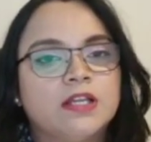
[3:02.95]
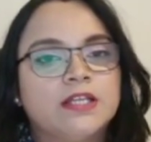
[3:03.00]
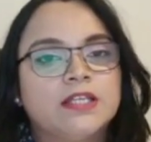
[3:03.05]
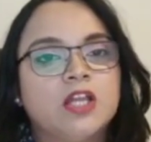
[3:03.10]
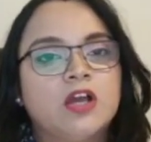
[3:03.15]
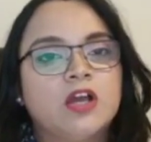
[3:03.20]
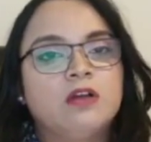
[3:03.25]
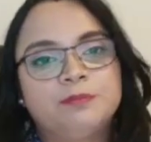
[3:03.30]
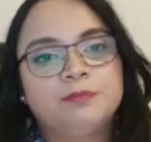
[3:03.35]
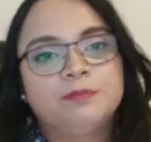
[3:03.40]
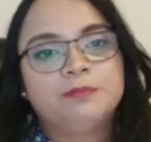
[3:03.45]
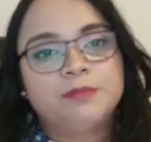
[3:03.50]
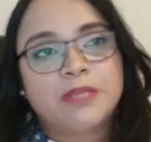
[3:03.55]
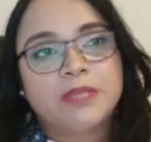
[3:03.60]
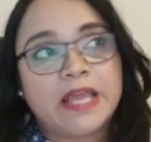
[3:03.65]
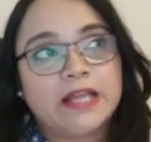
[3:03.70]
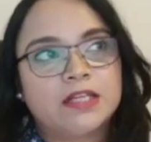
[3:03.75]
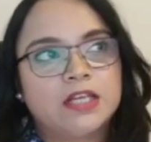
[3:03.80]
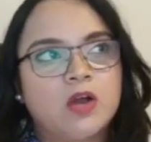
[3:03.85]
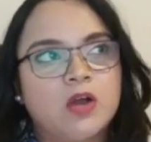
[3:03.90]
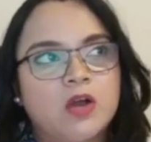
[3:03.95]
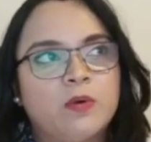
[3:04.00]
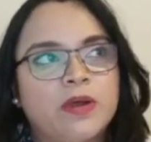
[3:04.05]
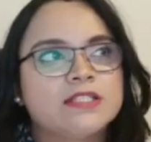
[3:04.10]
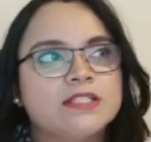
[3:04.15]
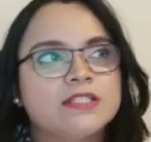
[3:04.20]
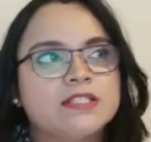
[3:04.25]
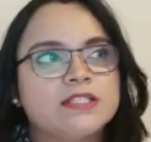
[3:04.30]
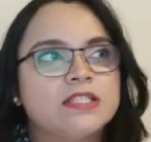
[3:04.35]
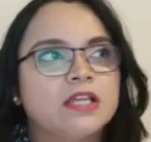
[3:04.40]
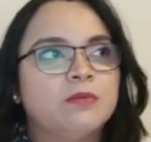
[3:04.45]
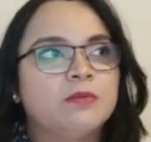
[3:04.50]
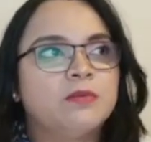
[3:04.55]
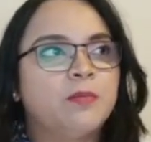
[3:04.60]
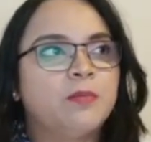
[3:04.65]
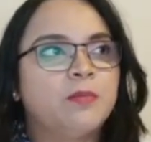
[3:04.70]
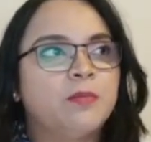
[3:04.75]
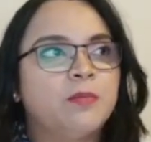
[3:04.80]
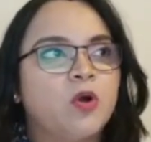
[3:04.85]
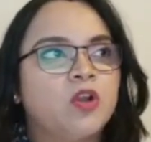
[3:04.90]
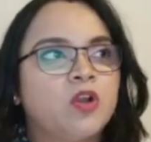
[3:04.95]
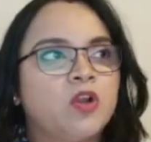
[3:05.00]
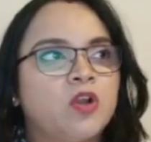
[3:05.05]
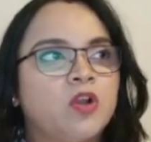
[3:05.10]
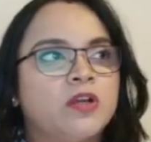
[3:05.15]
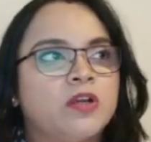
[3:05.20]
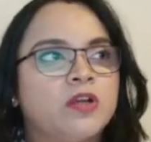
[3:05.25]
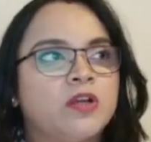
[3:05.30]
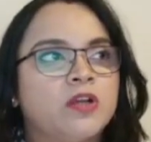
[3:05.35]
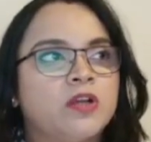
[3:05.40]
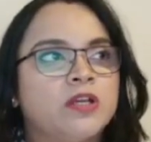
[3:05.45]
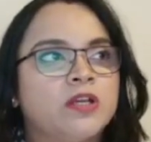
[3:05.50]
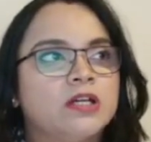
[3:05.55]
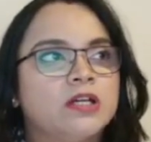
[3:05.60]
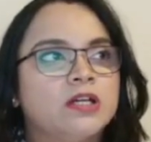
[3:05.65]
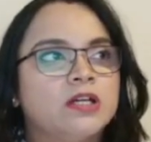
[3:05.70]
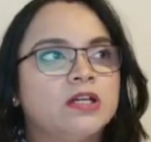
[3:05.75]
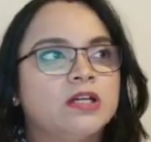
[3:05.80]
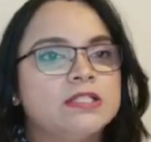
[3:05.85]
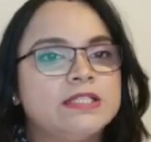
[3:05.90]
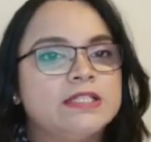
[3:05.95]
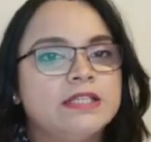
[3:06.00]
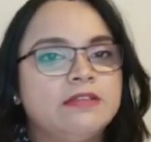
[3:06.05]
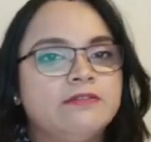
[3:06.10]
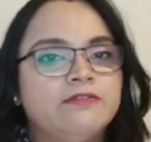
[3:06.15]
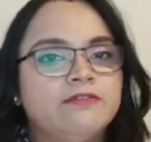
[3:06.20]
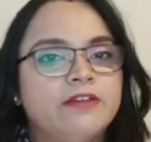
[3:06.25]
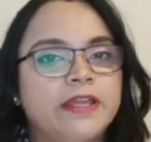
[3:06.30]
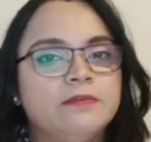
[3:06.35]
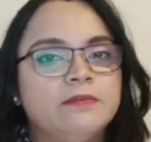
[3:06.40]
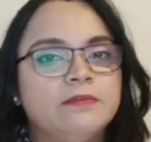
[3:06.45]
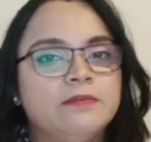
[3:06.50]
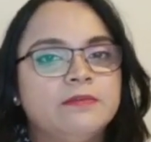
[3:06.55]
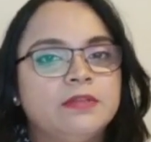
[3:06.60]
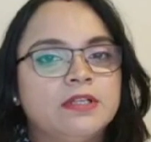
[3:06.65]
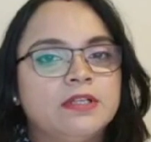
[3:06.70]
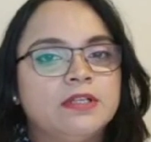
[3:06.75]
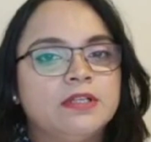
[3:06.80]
Now black now has doubled pawn on c file